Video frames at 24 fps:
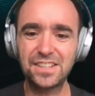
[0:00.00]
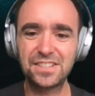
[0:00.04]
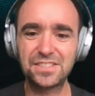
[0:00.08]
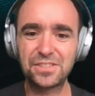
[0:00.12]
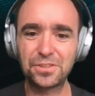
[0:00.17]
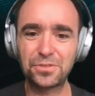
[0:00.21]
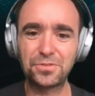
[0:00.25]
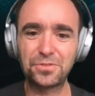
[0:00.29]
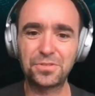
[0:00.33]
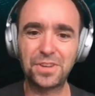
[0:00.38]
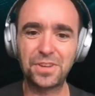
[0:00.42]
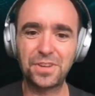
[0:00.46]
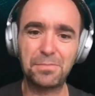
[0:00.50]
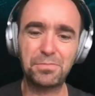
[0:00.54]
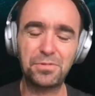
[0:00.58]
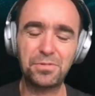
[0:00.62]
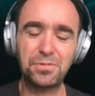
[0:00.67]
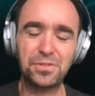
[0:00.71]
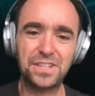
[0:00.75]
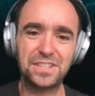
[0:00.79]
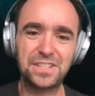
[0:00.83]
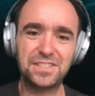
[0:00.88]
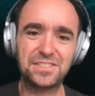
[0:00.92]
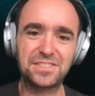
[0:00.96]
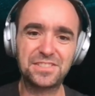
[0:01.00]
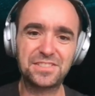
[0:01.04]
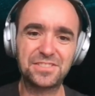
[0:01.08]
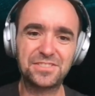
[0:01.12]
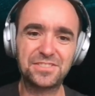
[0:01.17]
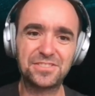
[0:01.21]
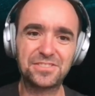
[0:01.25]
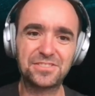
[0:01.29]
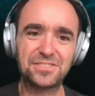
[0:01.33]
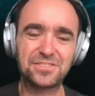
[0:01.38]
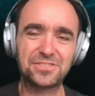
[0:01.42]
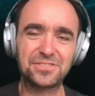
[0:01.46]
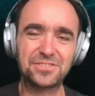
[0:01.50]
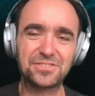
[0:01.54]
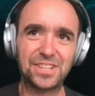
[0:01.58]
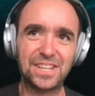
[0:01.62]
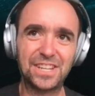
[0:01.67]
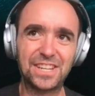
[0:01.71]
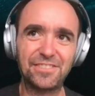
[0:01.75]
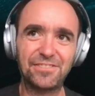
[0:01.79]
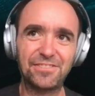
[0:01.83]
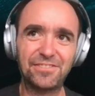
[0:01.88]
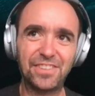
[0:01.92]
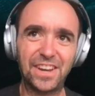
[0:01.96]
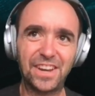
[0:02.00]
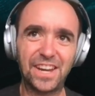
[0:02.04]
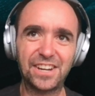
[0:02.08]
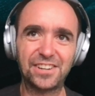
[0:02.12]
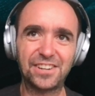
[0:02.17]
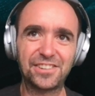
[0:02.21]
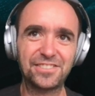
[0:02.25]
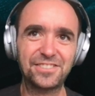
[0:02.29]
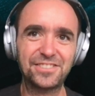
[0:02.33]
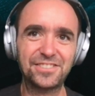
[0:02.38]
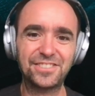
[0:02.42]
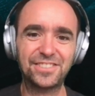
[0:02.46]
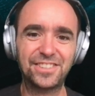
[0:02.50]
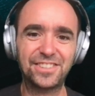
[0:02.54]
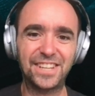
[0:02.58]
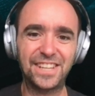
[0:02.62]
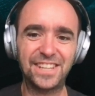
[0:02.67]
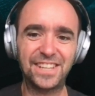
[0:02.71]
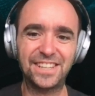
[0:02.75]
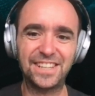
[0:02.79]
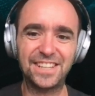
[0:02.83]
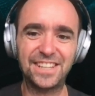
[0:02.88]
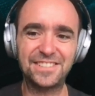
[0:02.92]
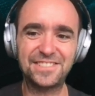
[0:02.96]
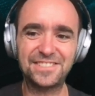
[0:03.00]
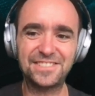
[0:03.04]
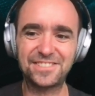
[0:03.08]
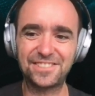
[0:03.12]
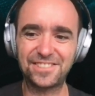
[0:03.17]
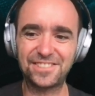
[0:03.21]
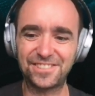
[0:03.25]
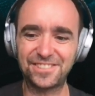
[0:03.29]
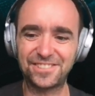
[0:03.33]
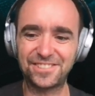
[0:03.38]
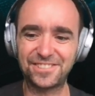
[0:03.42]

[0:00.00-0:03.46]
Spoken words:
So Apple is really fair in these